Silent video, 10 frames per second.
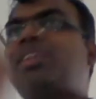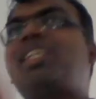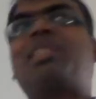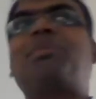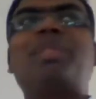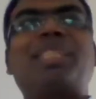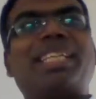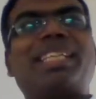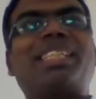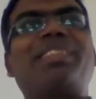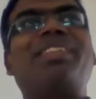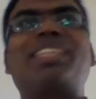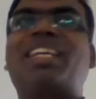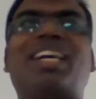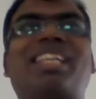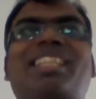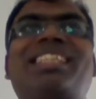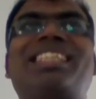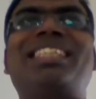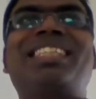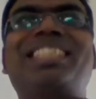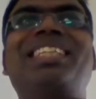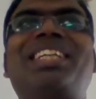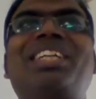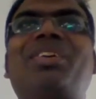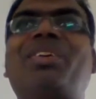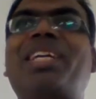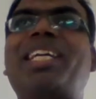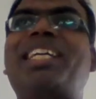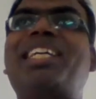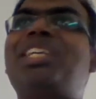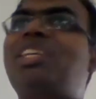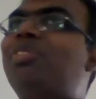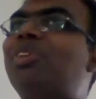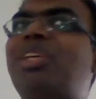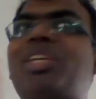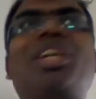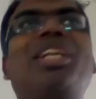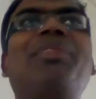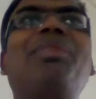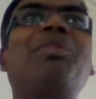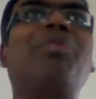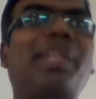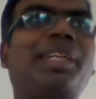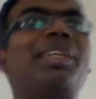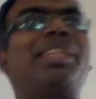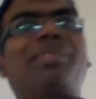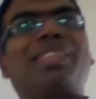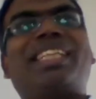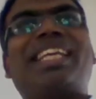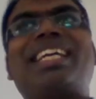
find out there's a mistake itself is an art. Okay, if you are not able to find out